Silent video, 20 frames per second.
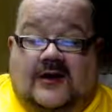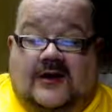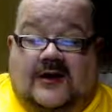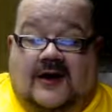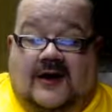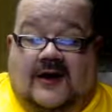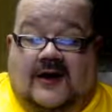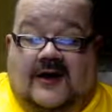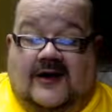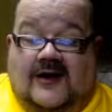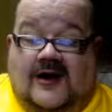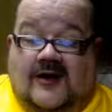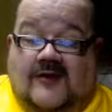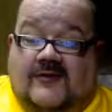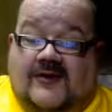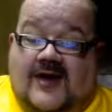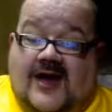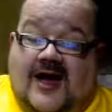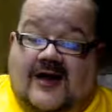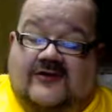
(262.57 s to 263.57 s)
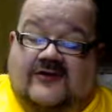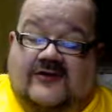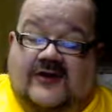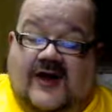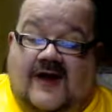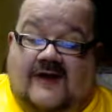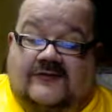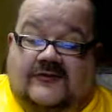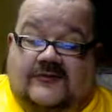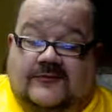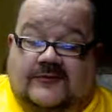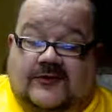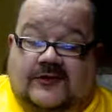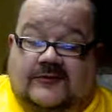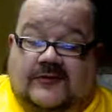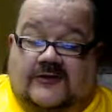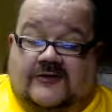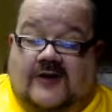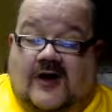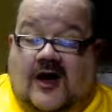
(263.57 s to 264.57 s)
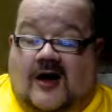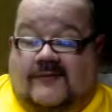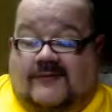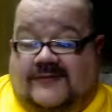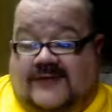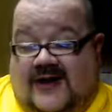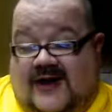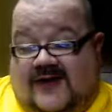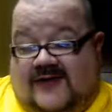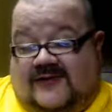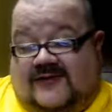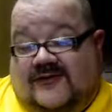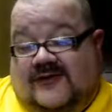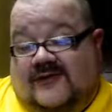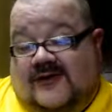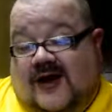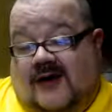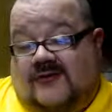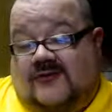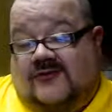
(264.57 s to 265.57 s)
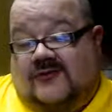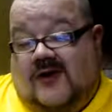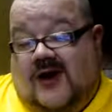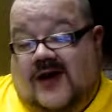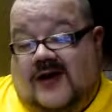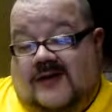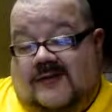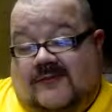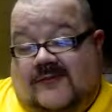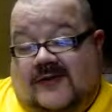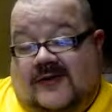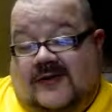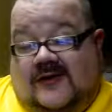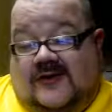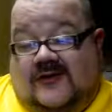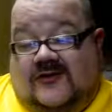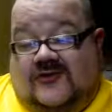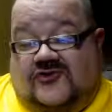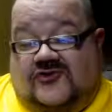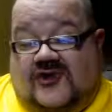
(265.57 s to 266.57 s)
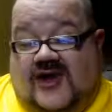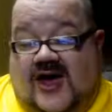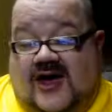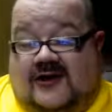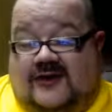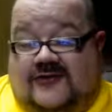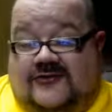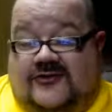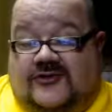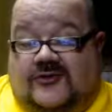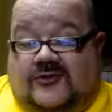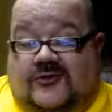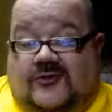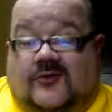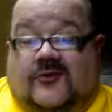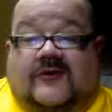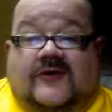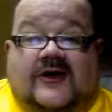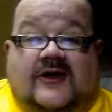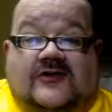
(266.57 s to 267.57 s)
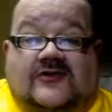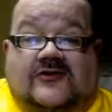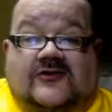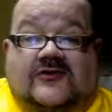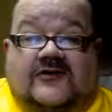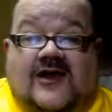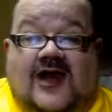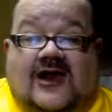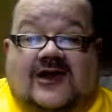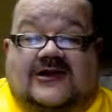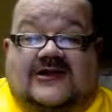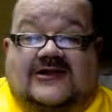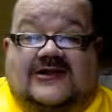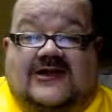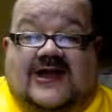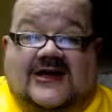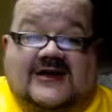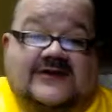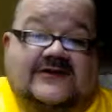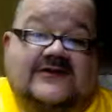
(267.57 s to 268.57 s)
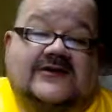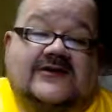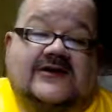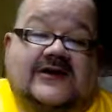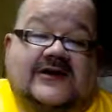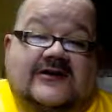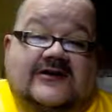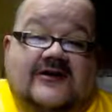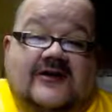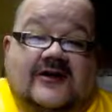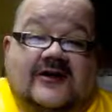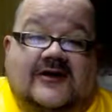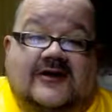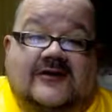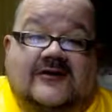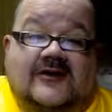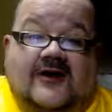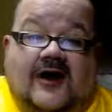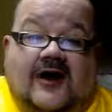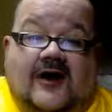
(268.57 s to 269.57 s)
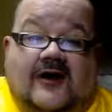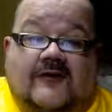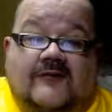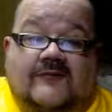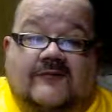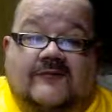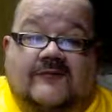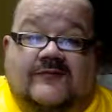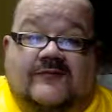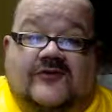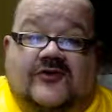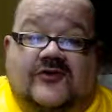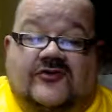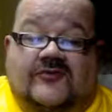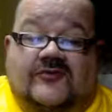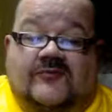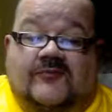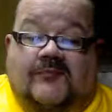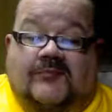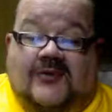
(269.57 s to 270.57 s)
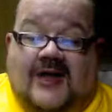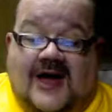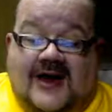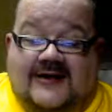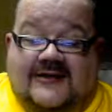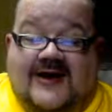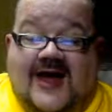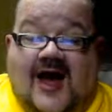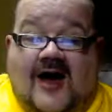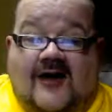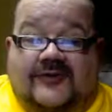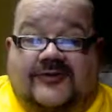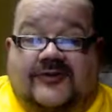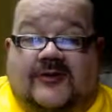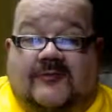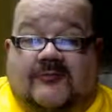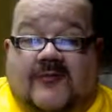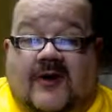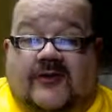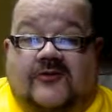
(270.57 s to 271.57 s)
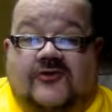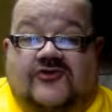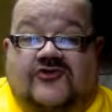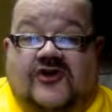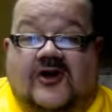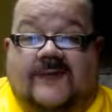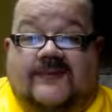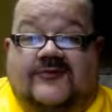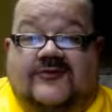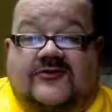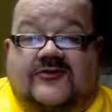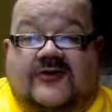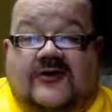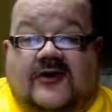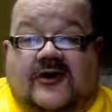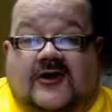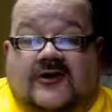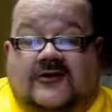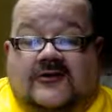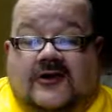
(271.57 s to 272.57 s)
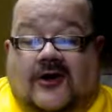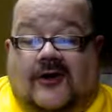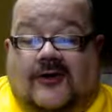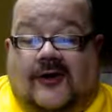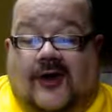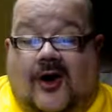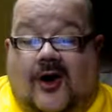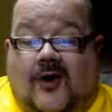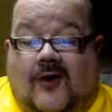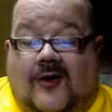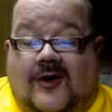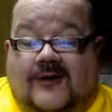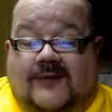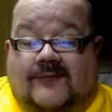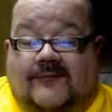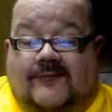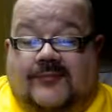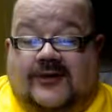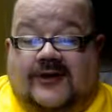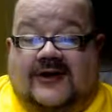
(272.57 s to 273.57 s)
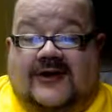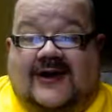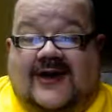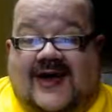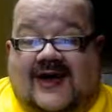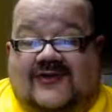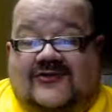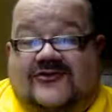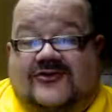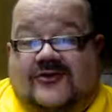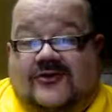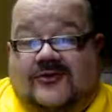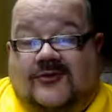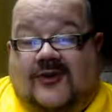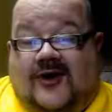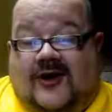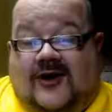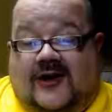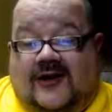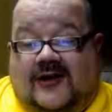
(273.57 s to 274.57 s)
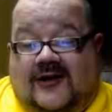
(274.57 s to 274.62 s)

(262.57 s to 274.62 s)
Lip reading: Here we actually have some good ones. Oh, yes, I was right. Seattle 2, where they just got lazy and just blanked out the mothership's logo and put an S2 on it.